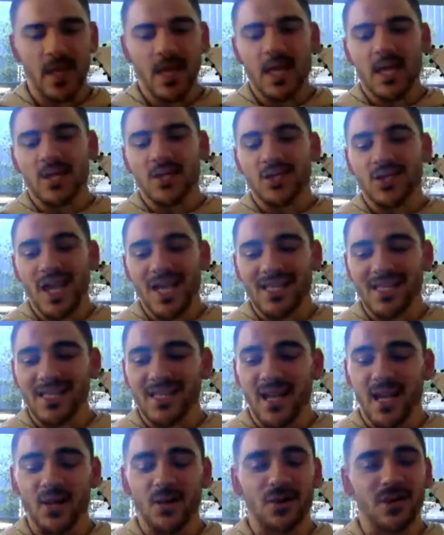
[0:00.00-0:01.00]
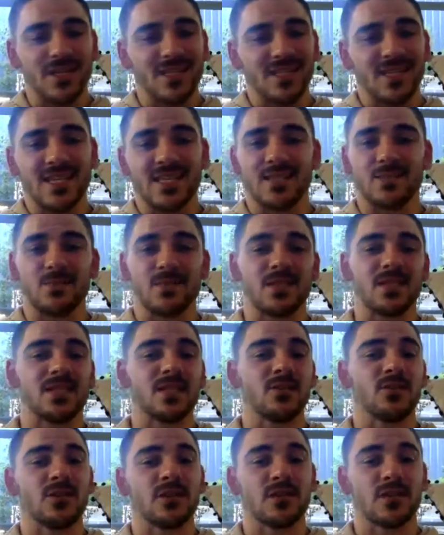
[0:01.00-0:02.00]
chances are you're going to see some
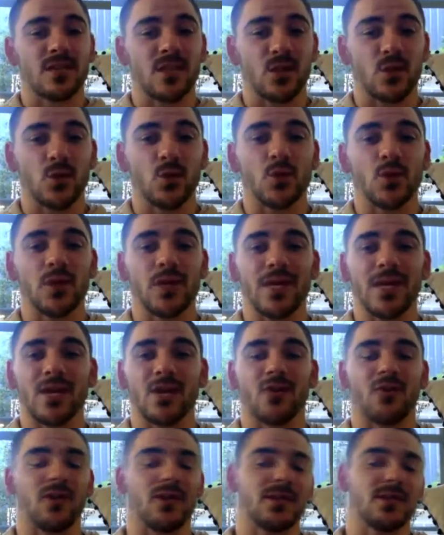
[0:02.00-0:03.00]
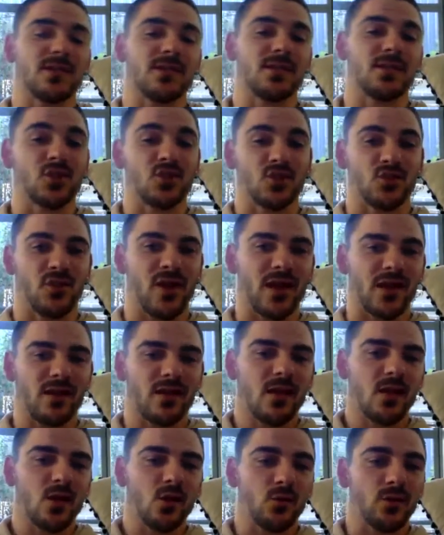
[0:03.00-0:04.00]
seriously good increases in strength,
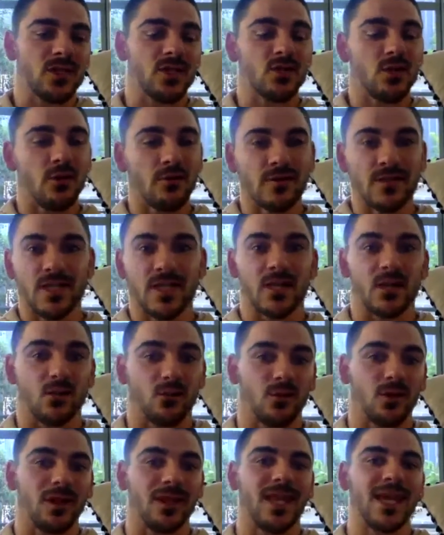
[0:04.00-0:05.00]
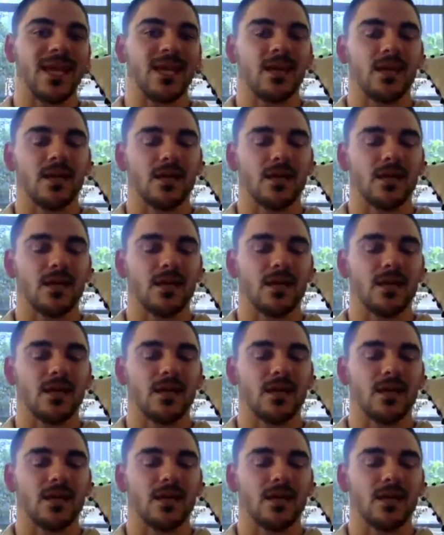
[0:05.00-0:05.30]
which is obviously going to relate,